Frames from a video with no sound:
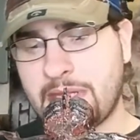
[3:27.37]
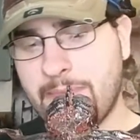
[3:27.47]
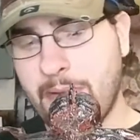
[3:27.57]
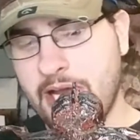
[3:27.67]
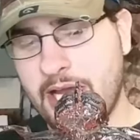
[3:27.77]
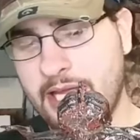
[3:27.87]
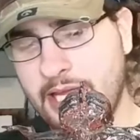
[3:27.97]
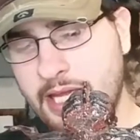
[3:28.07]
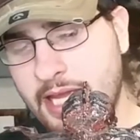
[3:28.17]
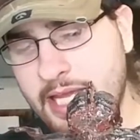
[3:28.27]
but
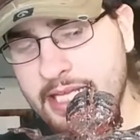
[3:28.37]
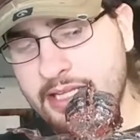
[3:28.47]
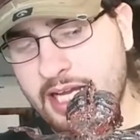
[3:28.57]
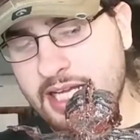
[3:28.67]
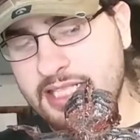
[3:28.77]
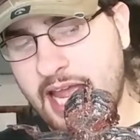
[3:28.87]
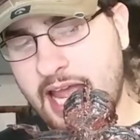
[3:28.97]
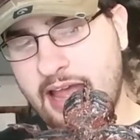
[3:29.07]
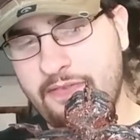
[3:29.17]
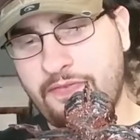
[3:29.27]
he does
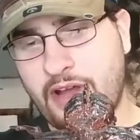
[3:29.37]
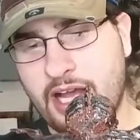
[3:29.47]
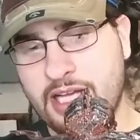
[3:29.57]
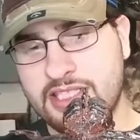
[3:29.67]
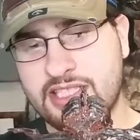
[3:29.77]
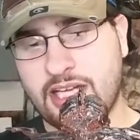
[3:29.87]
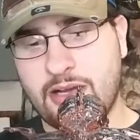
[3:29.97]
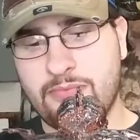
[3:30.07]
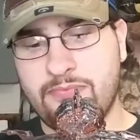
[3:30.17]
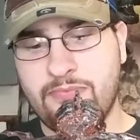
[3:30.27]
have
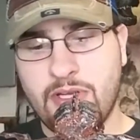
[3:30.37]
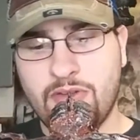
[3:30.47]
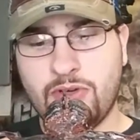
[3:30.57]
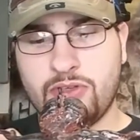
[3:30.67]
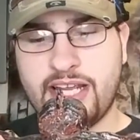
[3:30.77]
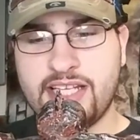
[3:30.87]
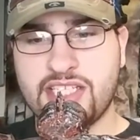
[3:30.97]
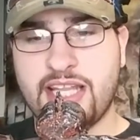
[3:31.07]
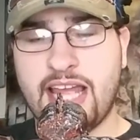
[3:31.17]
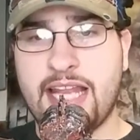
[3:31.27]
some
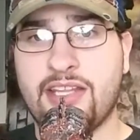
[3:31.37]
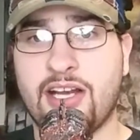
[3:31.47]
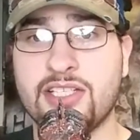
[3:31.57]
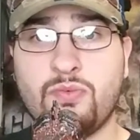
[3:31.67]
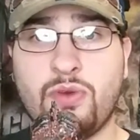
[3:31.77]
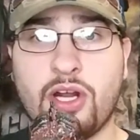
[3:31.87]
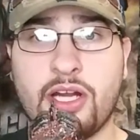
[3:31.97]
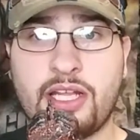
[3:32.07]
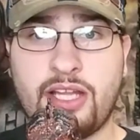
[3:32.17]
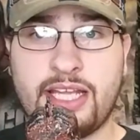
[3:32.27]
rotation that does
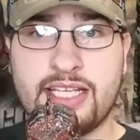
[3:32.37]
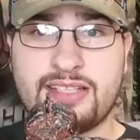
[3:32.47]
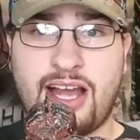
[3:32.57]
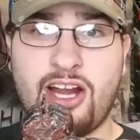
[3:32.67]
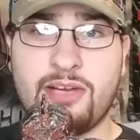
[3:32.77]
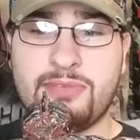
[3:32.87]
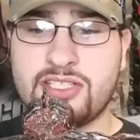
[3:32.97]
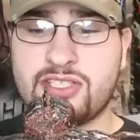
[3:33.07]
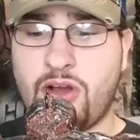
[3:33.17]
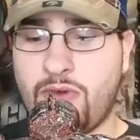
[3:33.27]
work. Like his arm
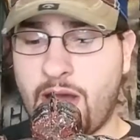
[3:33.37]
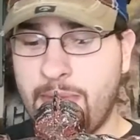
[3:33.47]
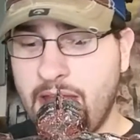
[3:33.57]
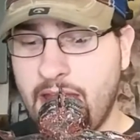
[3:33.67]
does go up.